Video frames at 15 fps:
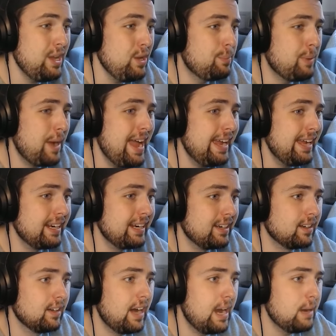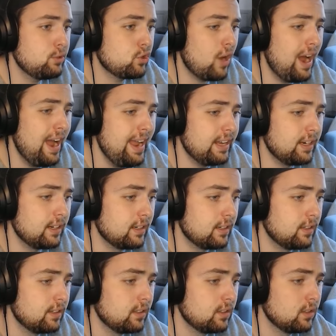are you banging? I'm open trying. Open the
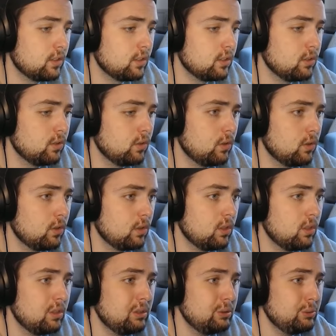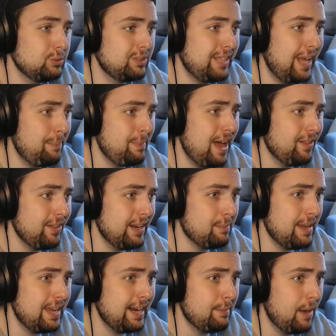fucking door, Kriga! Stop yelling at
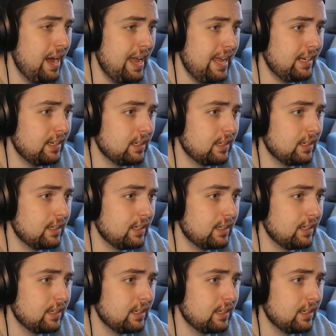me and I might.